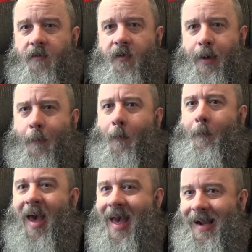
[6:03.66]
very
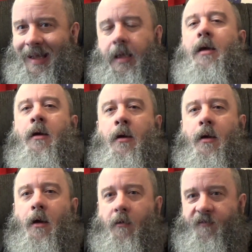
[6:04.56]
petty
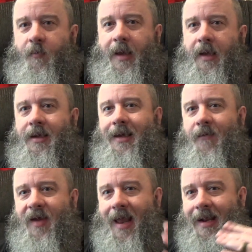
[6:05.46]
of me to
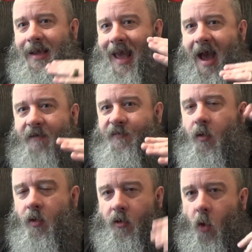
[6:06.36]
give it any half
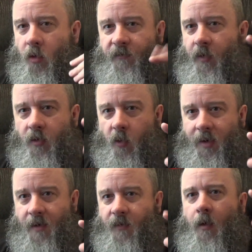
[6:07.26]
vote or quarter vote or
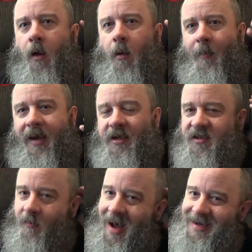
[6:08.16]
whatever because
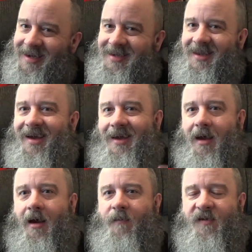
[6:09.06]
of my dislike
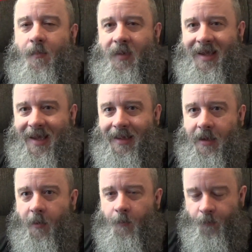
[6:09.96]
of something in
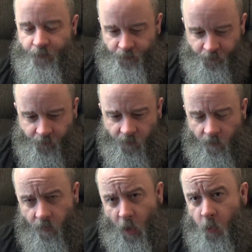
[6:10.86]
there,
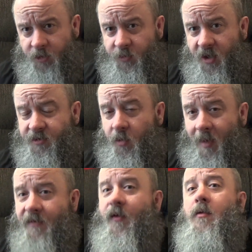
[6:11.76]
which was also
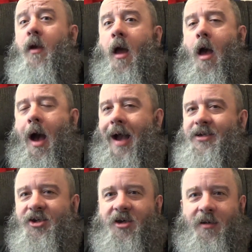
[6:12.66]
my fault. I
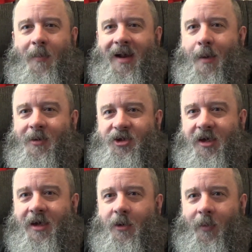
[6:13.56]
just saw the pineapple
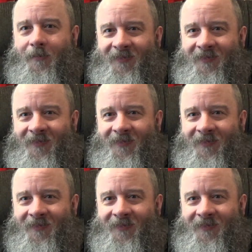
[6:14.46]
chicken and went,